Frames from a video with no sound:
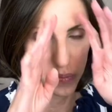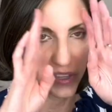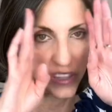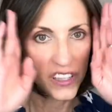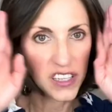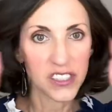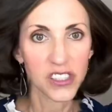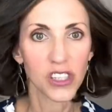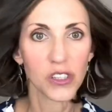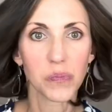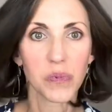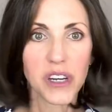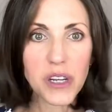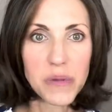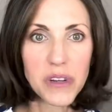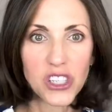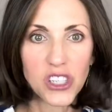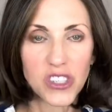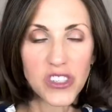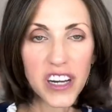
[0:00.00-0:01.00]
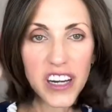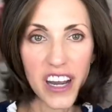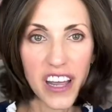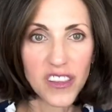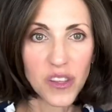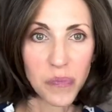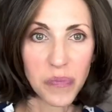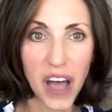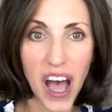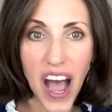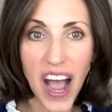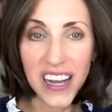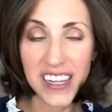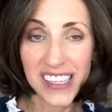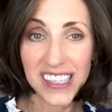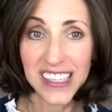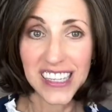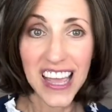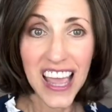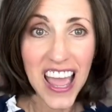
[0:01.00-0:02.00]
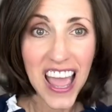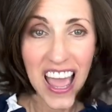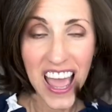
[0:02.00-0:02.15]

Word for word: But this is pretty much straight out of the box.